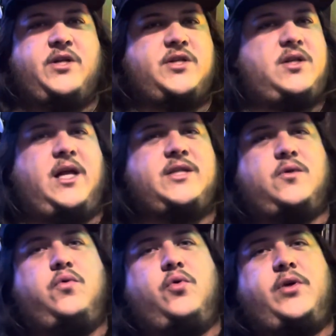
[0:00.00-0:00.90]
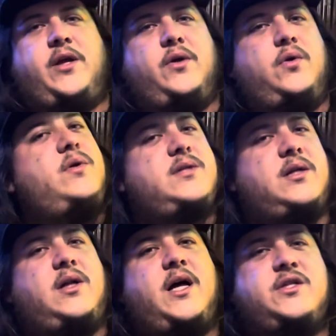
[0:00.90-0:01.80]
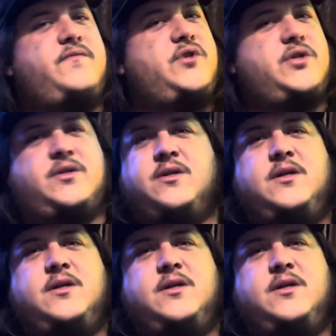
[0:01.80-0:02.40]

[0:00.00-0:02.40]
Just lots of cool kills and lots of just...